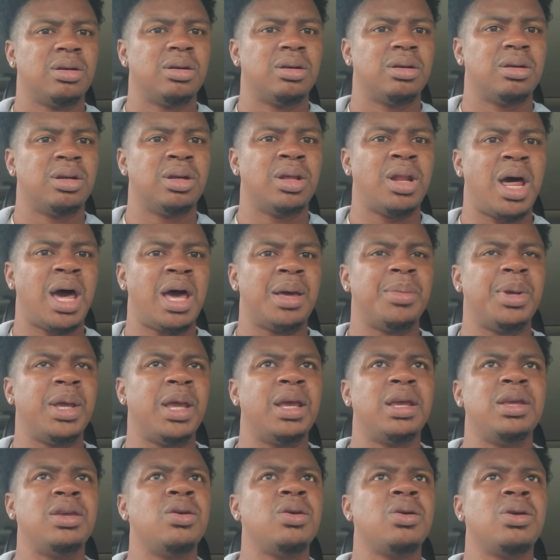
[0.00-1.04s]
You know what I
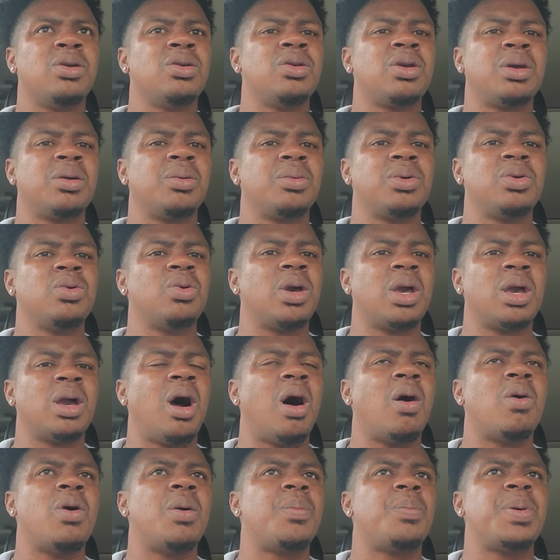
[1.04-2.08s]
mean? You can
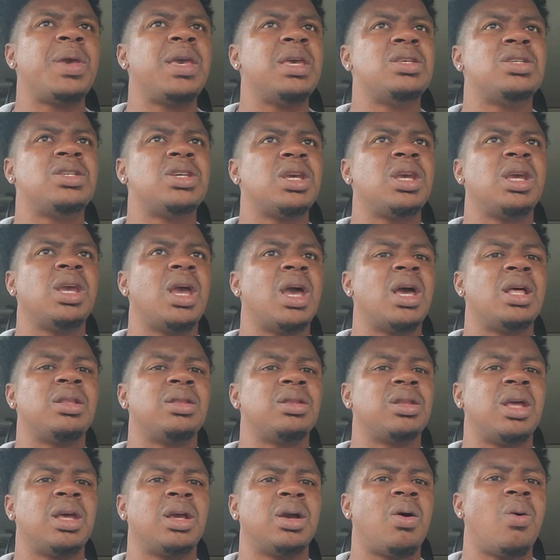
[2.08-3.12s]
go with PG
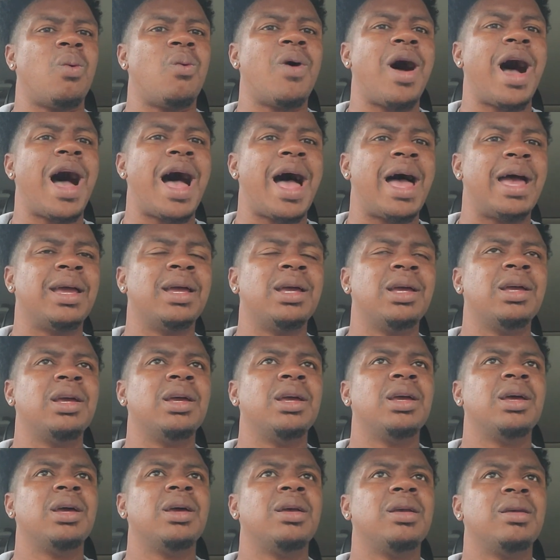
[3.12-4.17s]
and Kawhi.
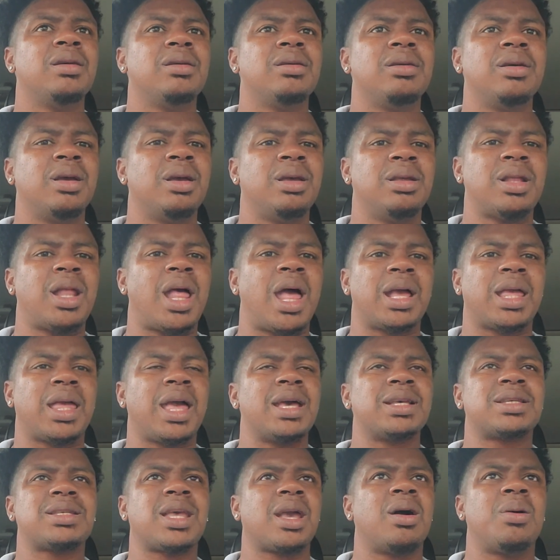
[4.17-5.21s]
And I
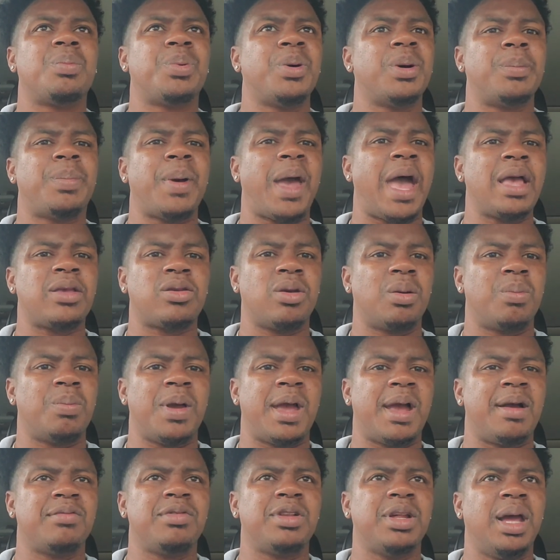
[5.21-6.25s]
guess they're going to put Patrick
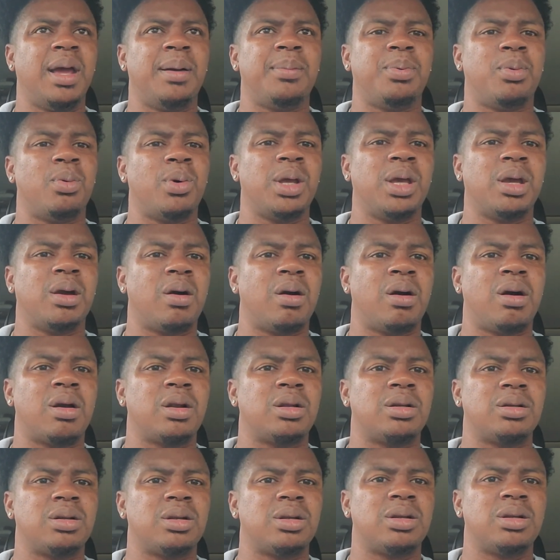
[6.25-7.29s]
Beverly at point
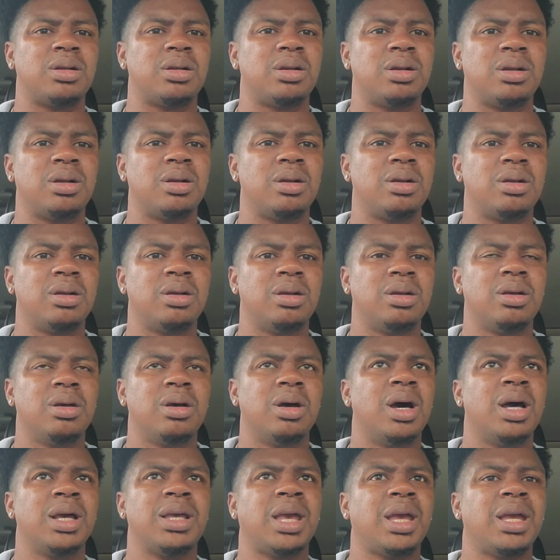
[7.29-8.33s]
guard
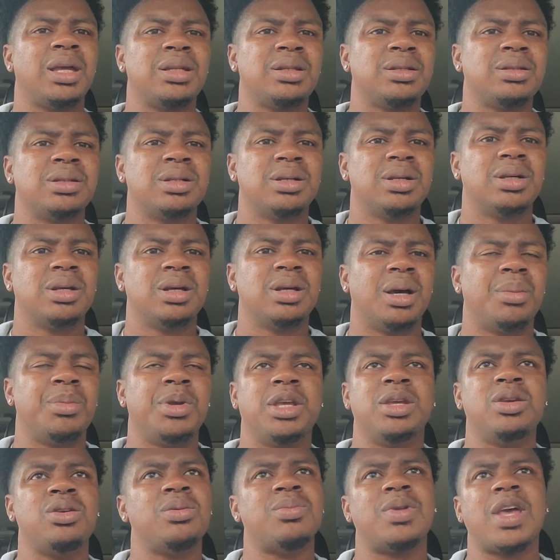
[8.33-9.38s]
again. I
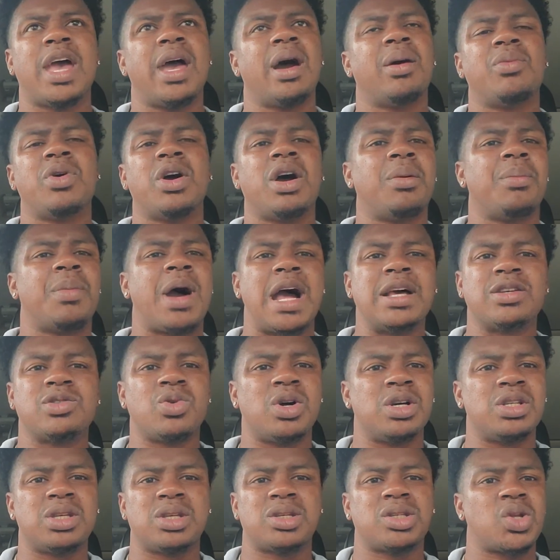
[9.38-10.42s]
mean, you damn well might as
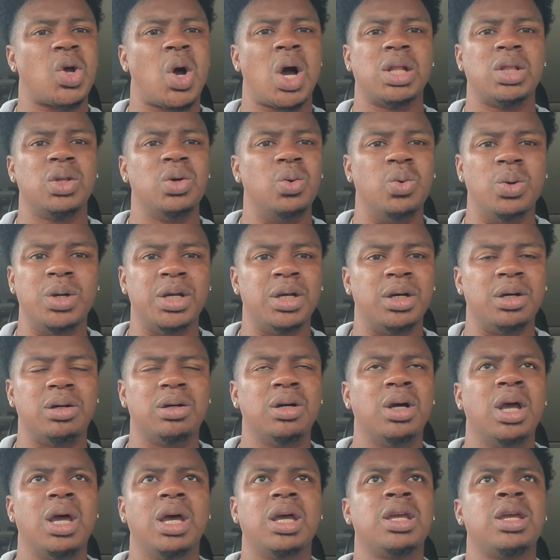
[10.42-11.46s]
well just start Lou
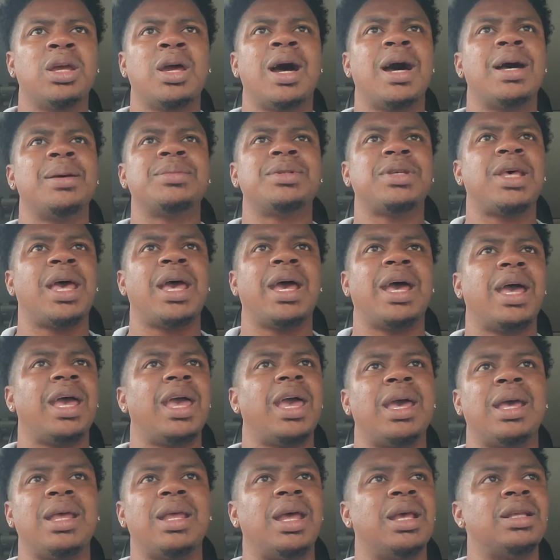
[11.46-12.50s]
Will. You know what I'm
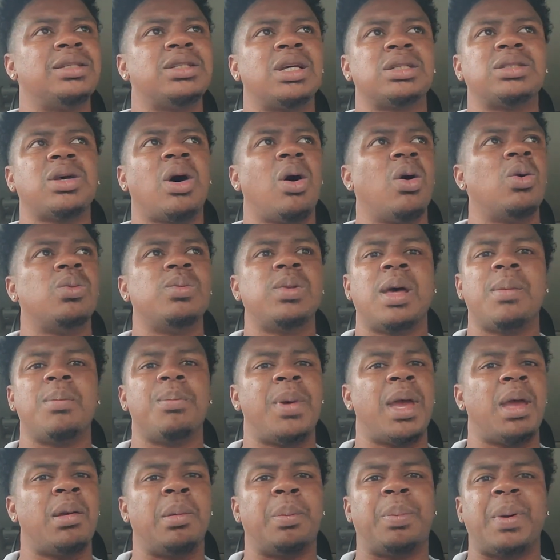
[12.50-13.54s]
saying? And just hope that
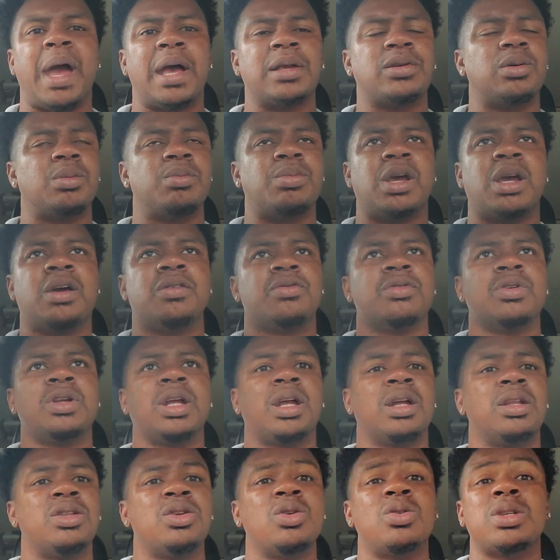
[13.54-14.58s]
maybe Patrick Beverly
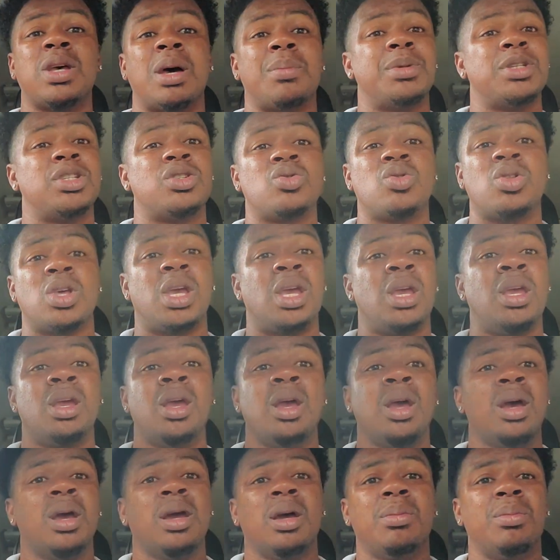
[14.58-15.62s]
can do something.
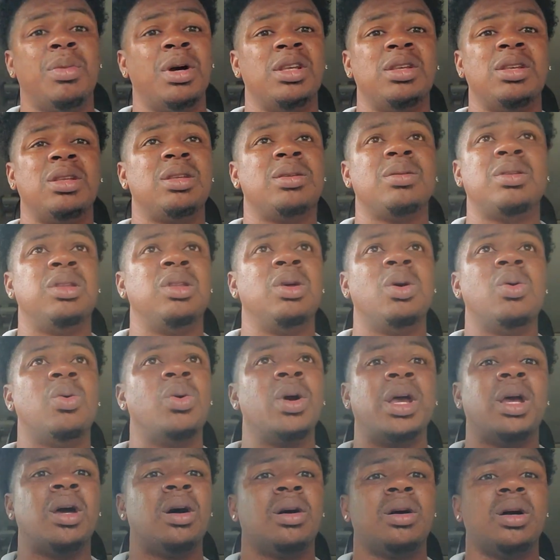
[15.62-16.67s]
But Lou
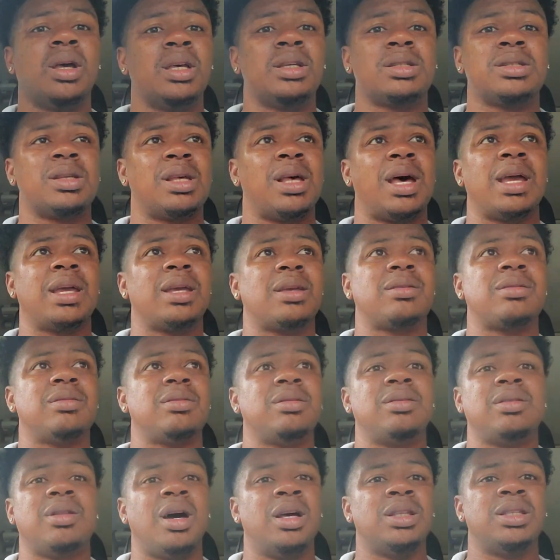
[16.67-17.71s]
Will is like
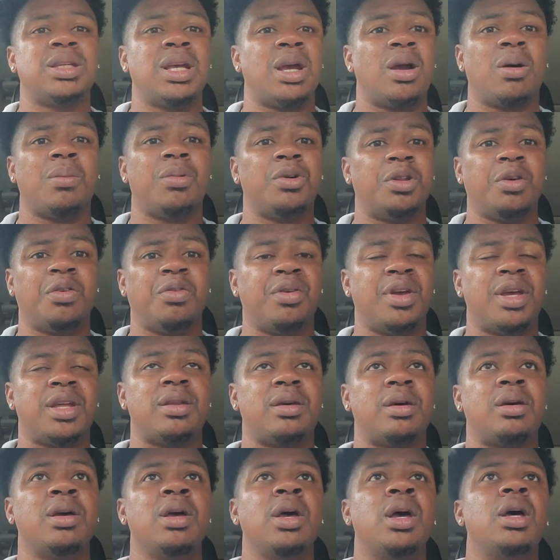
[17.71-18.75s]
a terrible
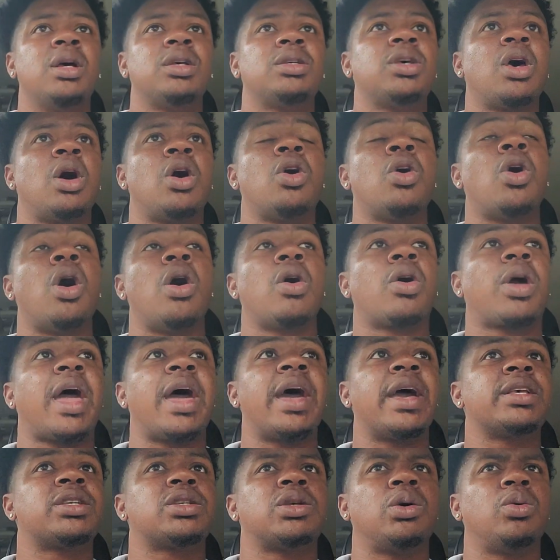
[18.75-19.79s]
defender. So,
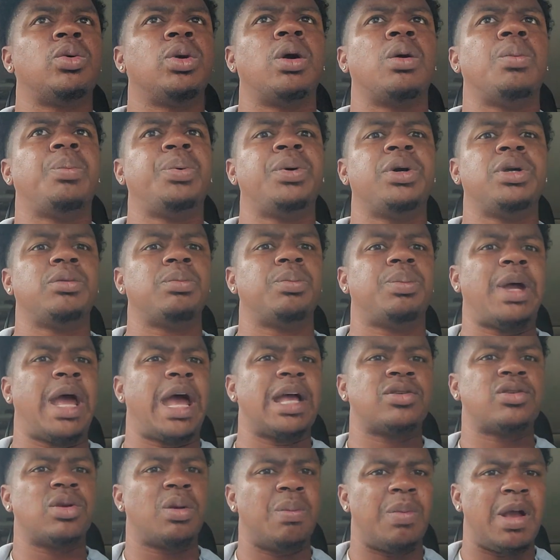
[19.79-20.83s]
okay, so we're going to put
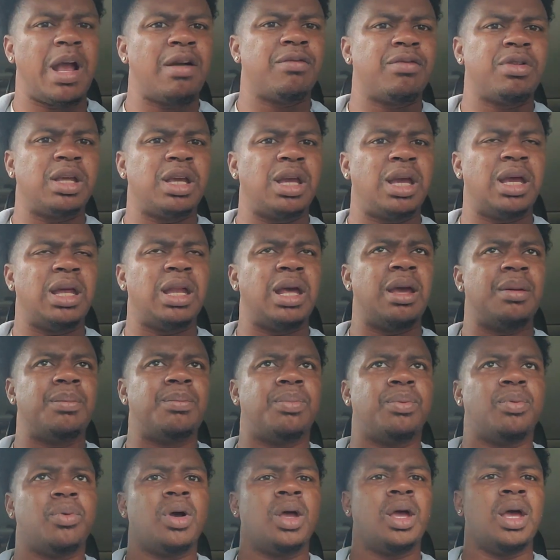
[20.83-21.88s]
Patrick Beverly in
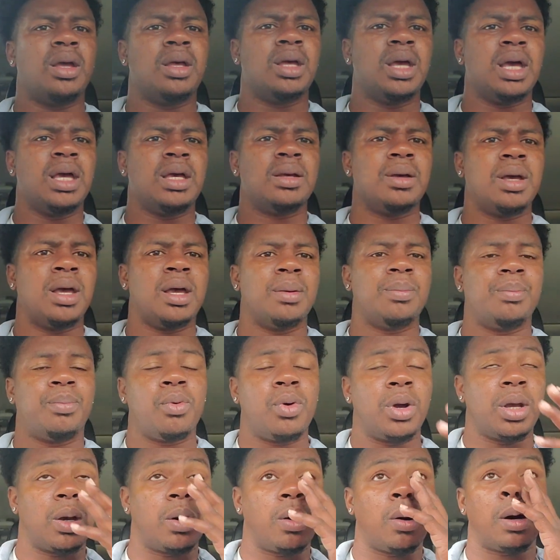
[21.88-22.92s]
at
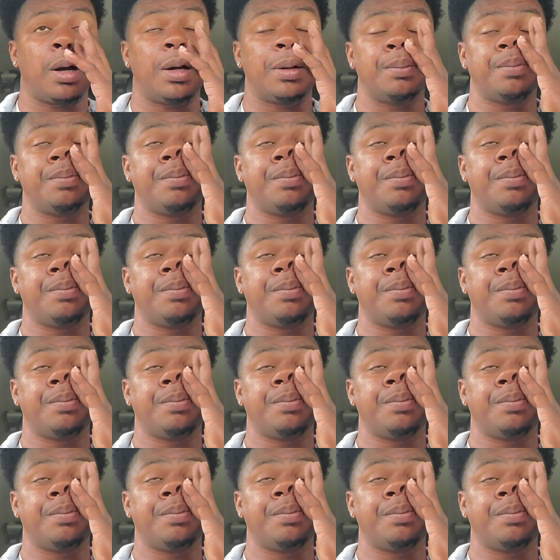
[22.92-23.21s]
point guard.